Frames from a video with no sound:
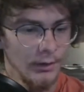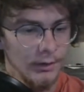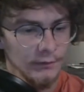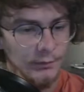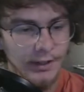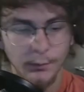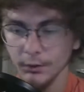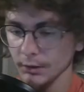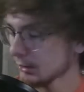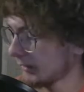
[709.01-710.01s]
So now we're
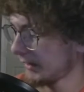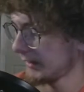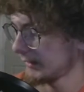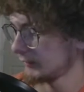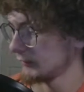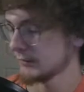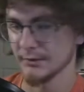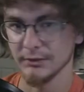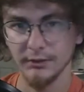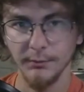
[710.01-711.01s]
going to go ahead and do something
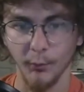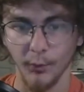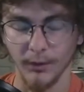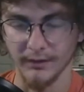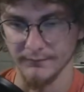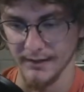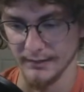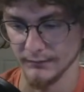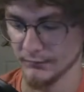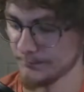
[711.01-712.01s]
a little bit more
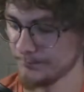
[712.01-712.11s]
advanced.